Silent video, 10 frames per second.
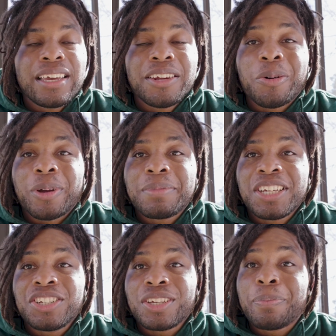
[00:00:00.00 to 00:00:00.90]
When I'm
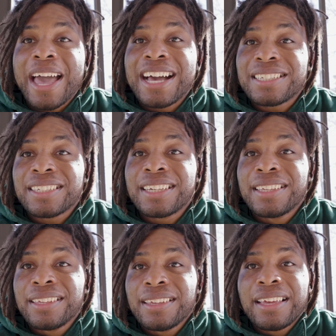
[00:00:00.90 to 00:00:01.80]
teaching
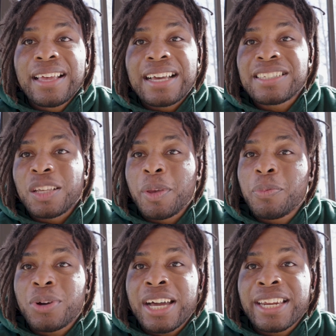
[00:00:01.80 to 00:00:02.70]
passing, I see
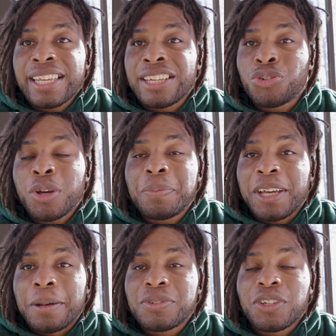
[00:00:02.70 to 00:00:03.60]
people kind of getting tripped up.